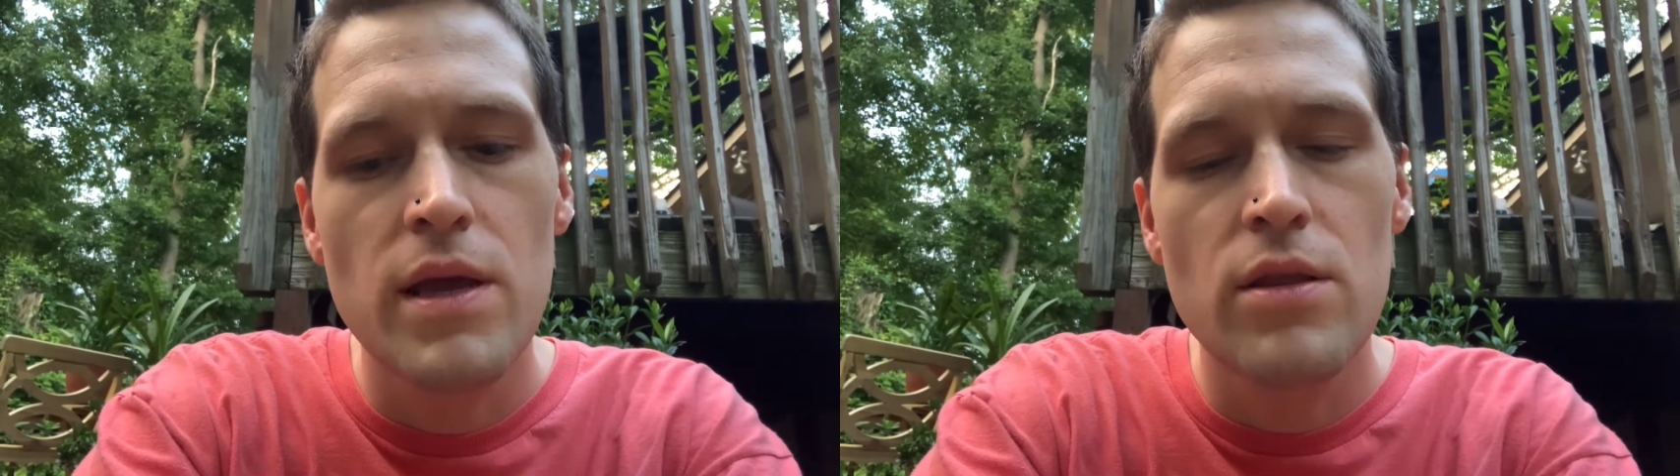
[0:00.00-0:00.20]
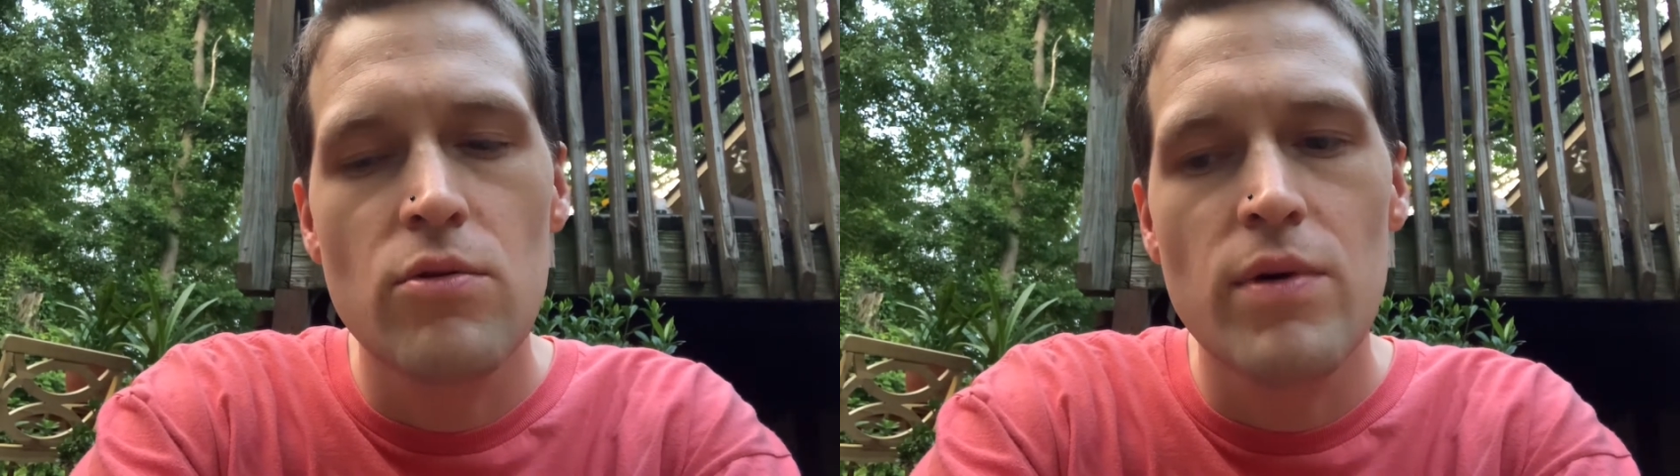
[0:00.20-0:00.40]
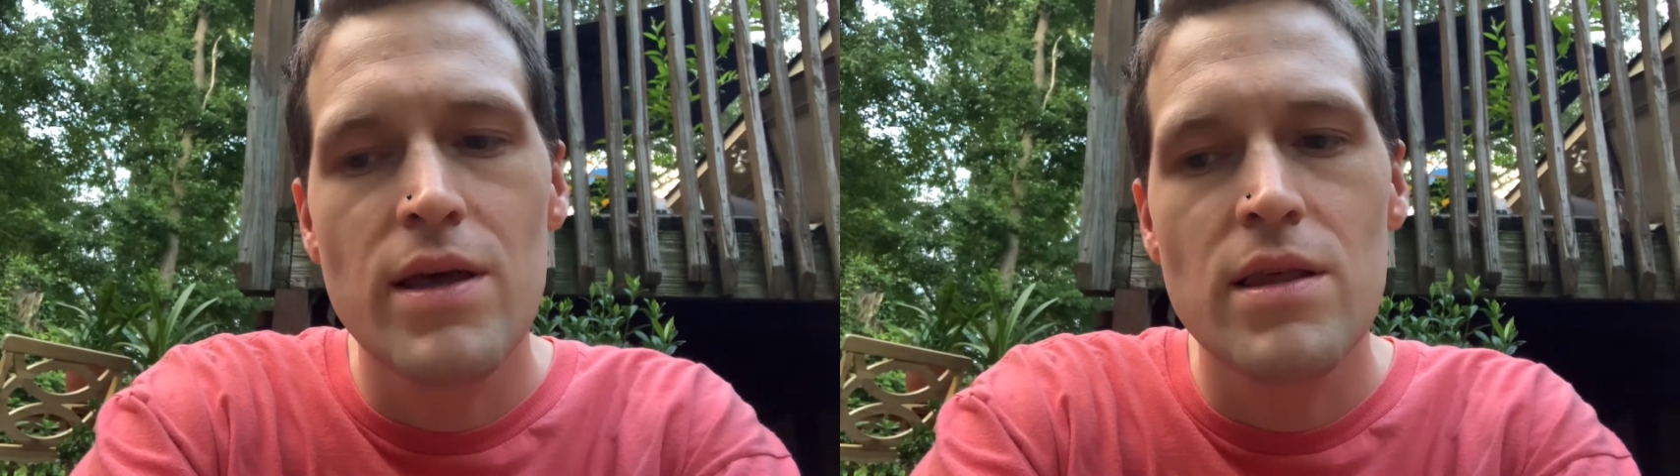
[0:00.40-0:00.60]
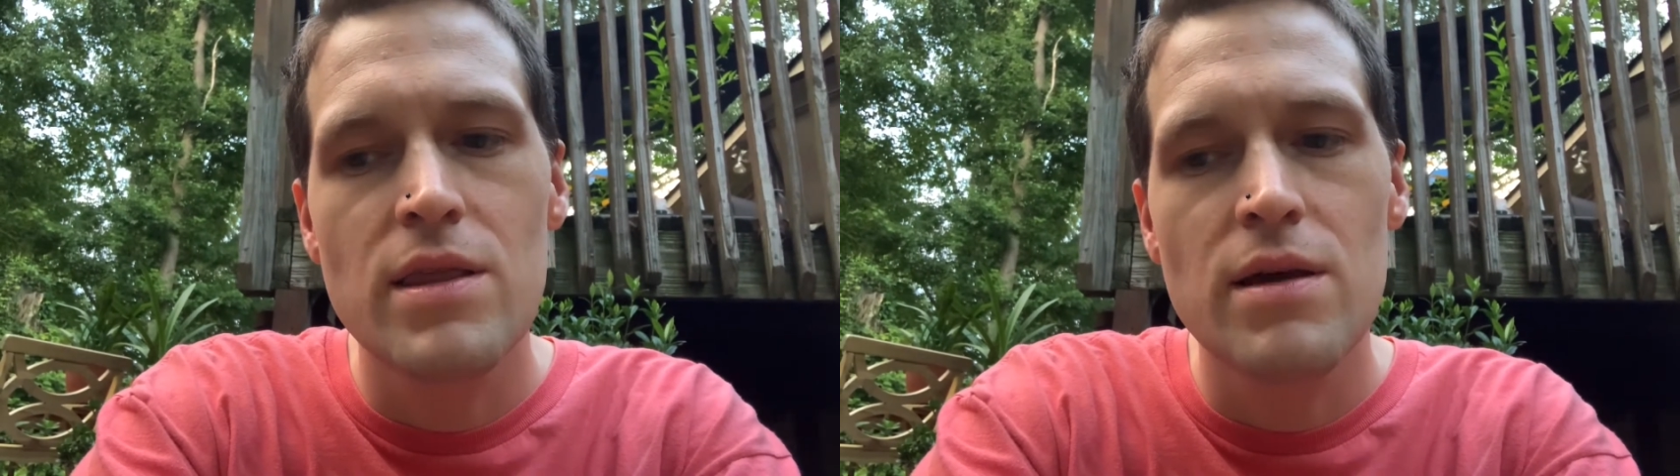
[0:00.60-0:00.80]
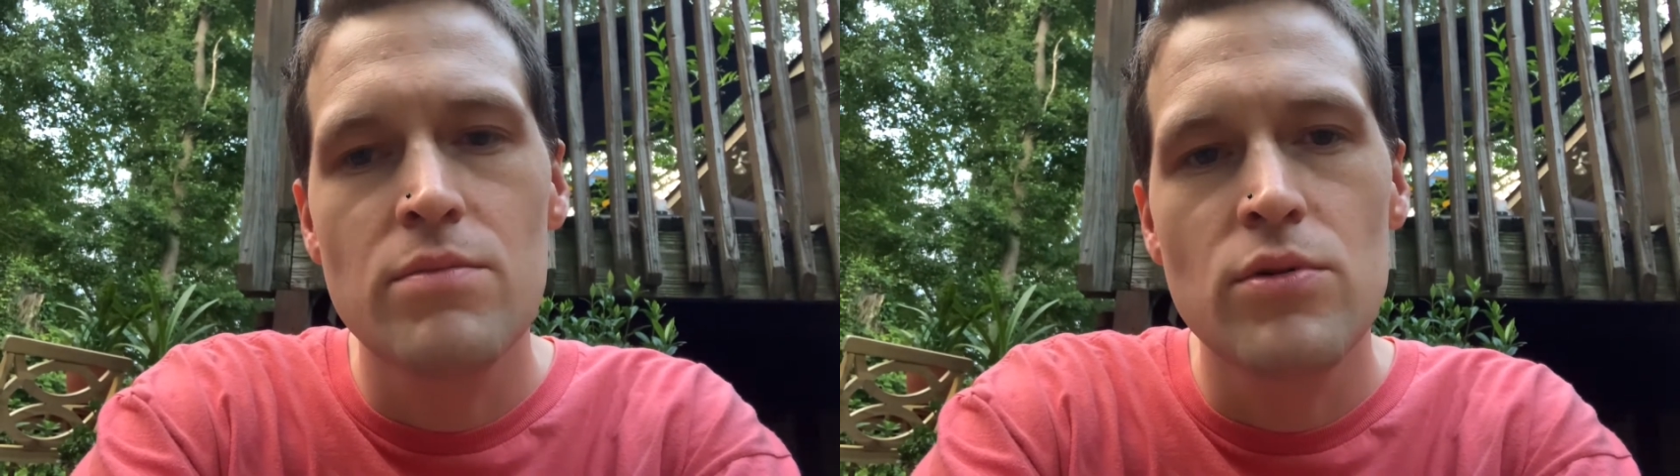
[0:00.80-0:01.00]
in the way that
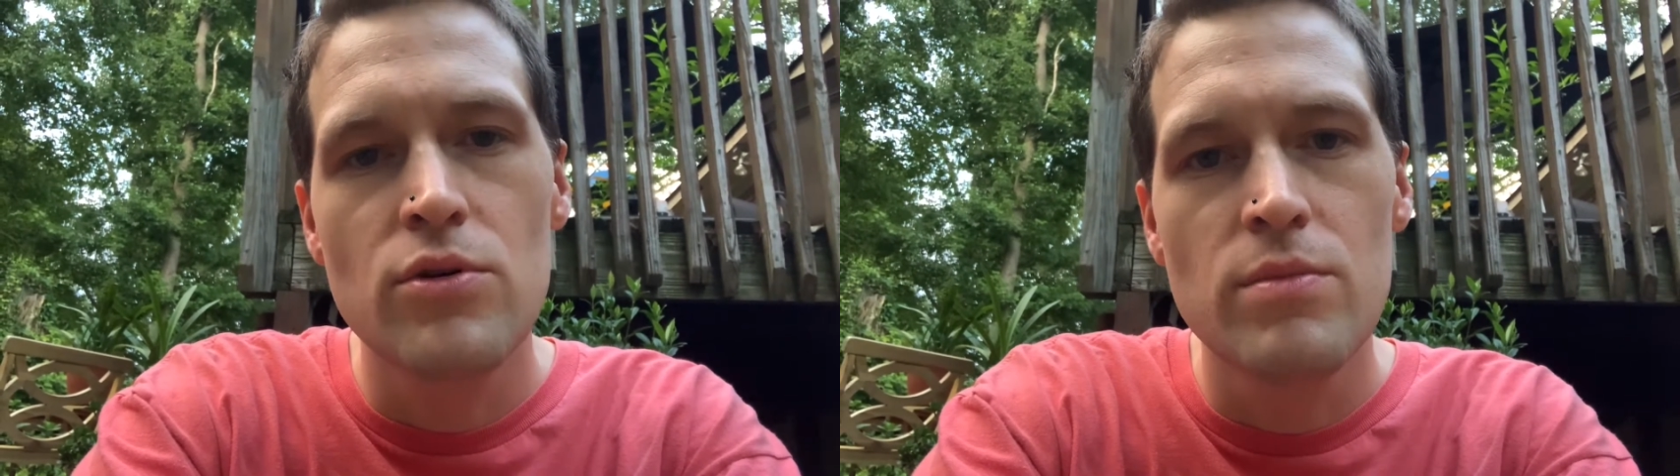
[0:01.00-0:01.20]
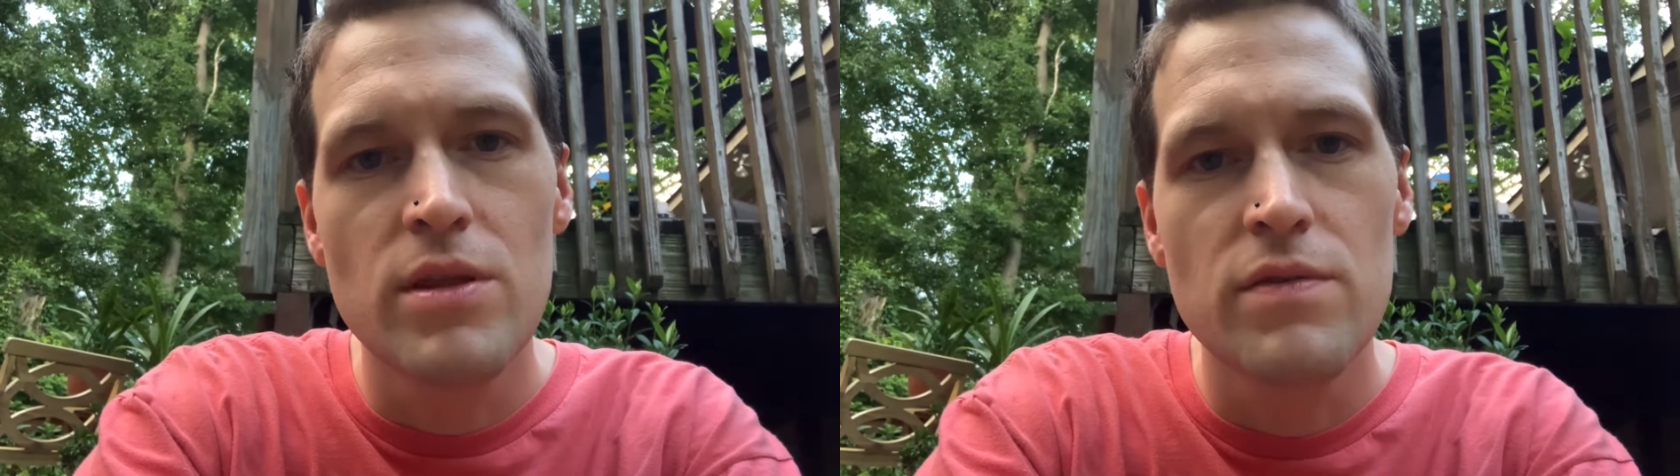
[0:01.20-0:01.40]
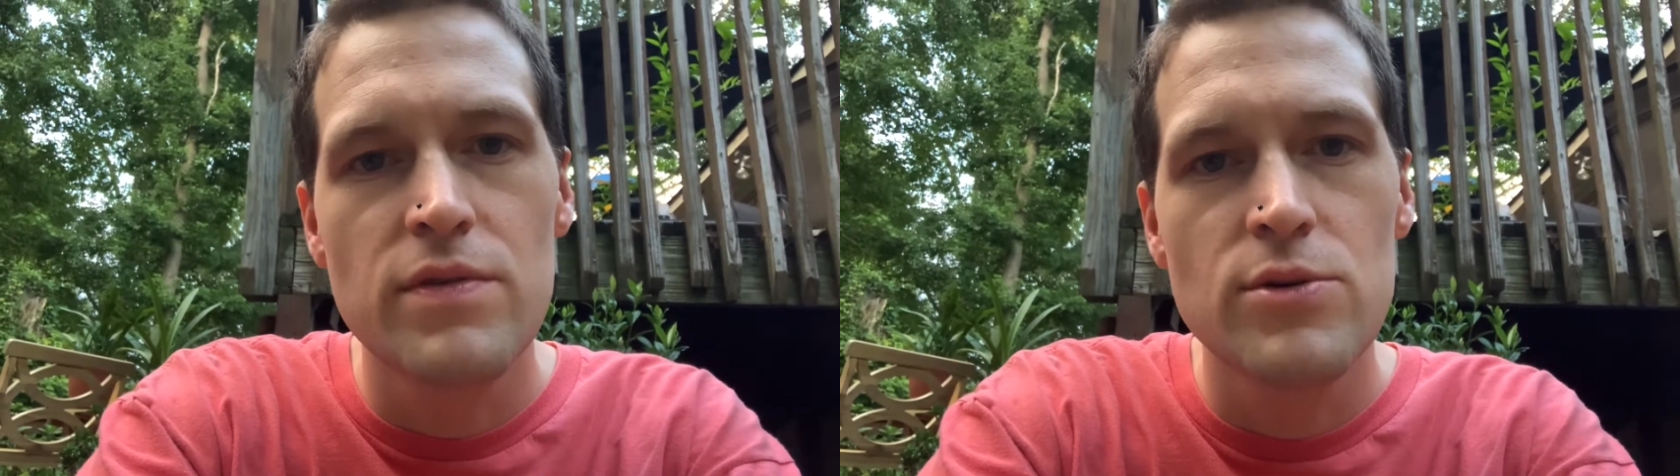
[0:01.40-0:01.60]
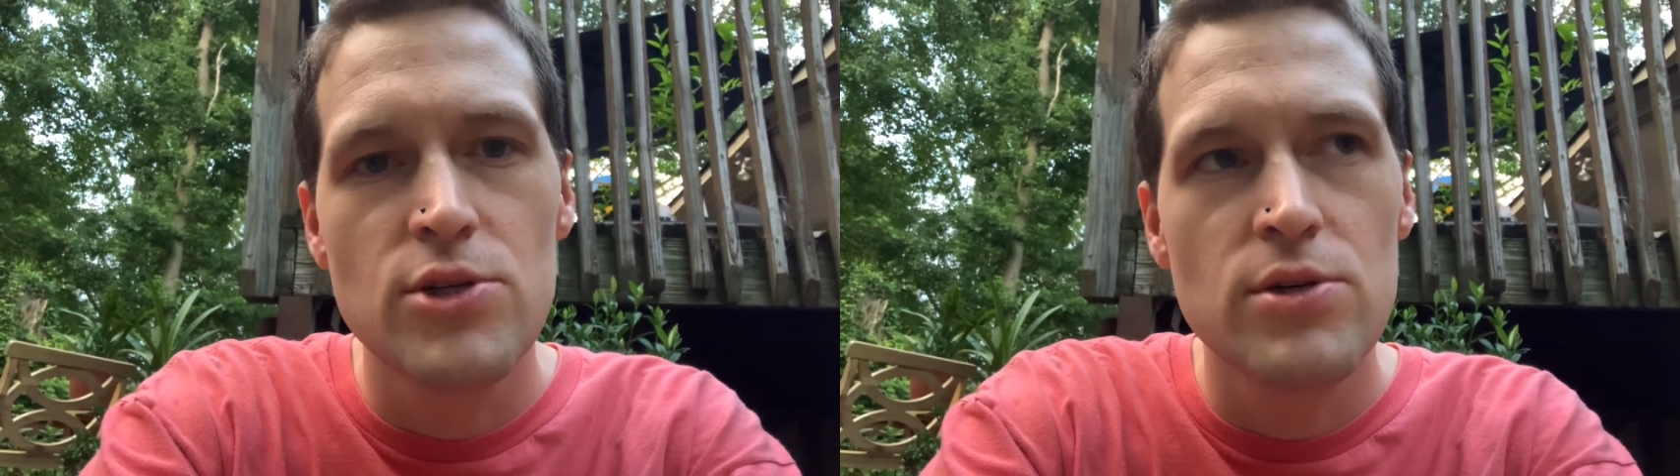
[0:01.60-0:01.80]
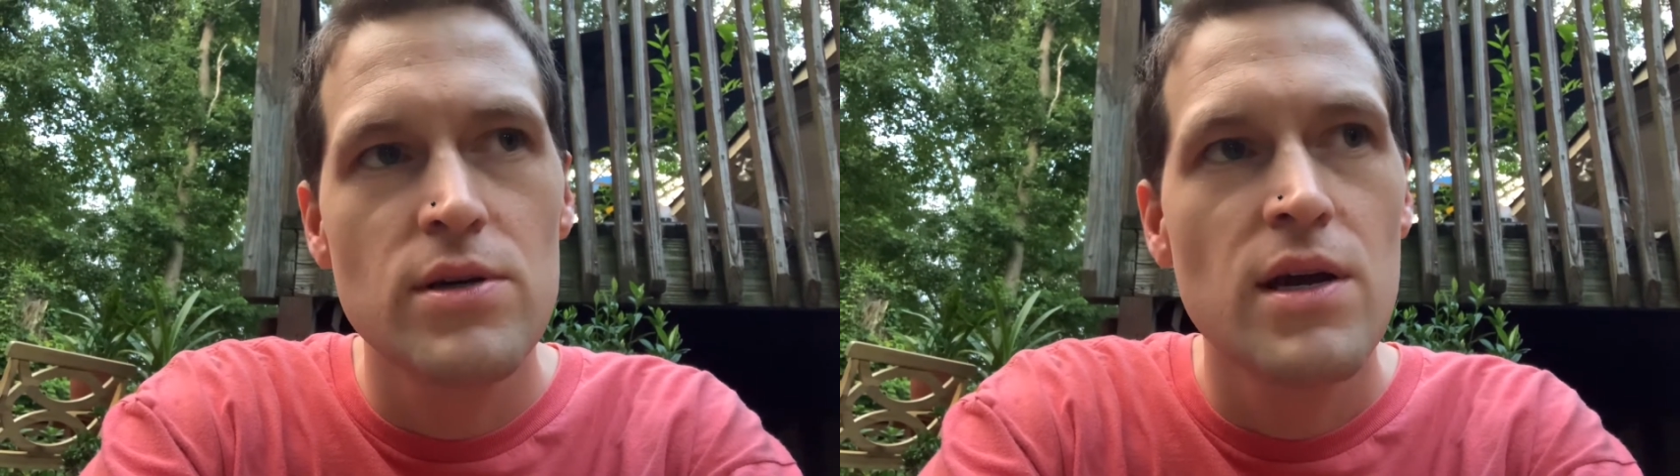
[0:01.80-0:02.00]
they bloom in the future.